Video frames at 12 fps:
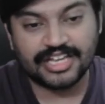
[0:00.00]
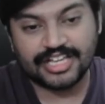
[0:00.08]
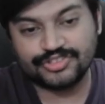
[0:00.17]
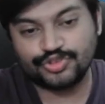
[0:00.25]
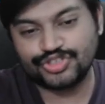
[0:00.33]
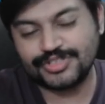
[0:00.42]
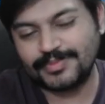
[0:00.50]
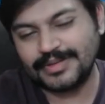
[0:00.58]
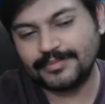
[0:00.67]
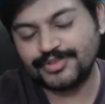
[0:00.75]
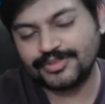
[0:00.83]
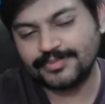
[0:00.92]
And so she
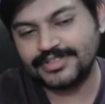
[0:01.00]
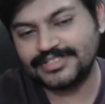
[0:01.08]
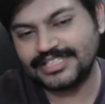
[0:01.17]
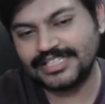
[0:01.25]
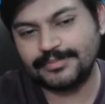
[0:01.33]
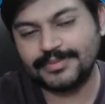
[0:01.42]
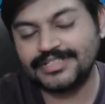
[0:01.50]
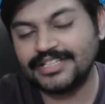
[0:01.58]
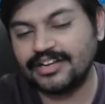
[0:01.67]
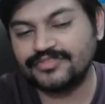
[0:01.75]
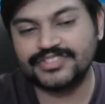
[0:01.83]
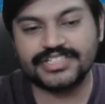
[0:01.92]
played bishop d3, but then
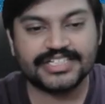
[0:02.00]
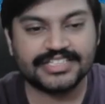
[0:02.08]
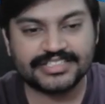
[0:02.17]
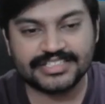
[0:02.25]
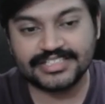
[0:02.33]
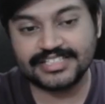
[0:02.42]
after e d3,